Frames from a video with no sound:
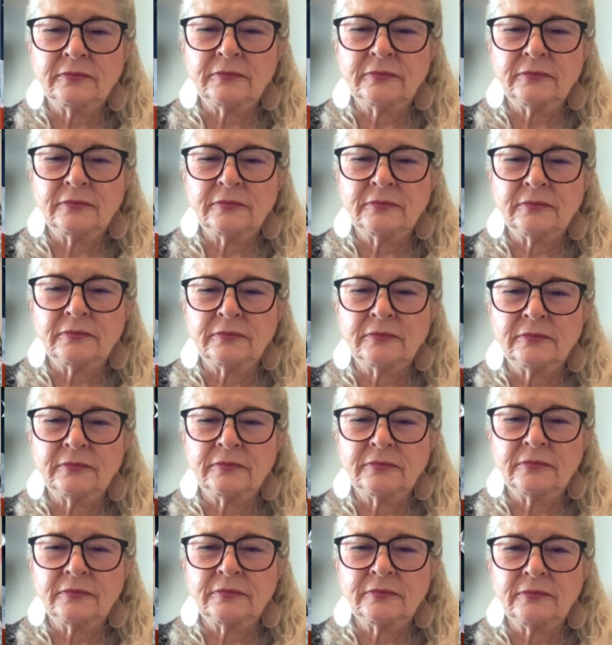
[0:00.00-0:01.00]

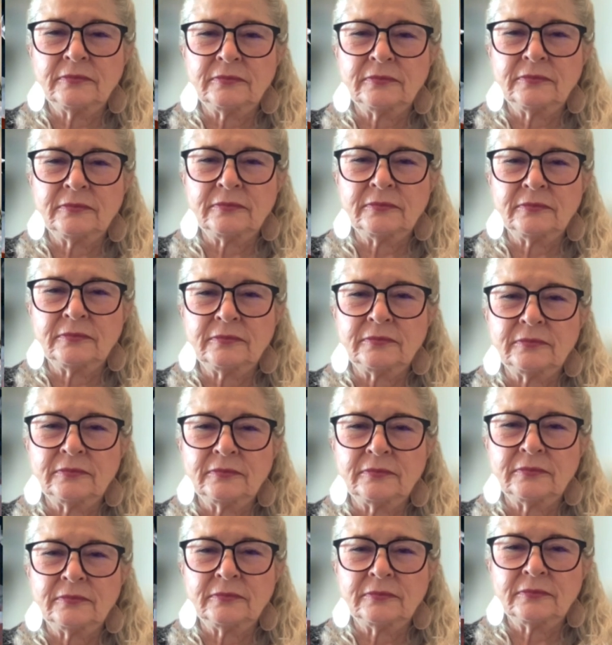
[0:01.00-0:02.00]

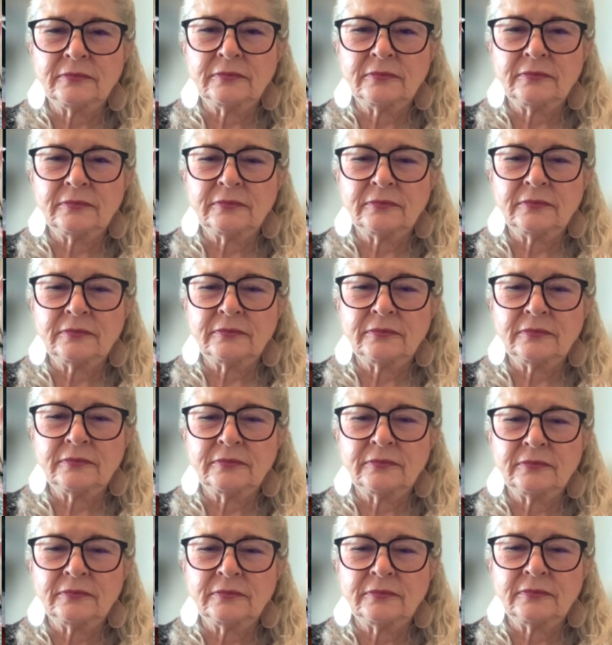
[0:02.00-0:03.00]

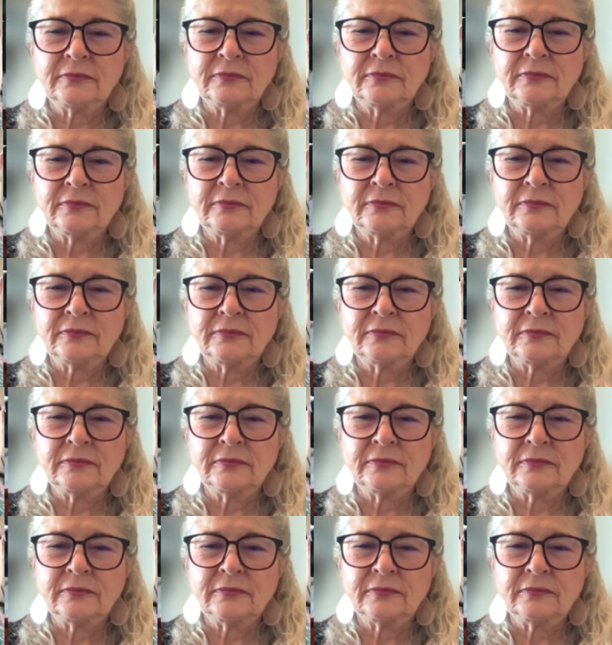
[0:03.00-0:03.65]
This person isn't speaking.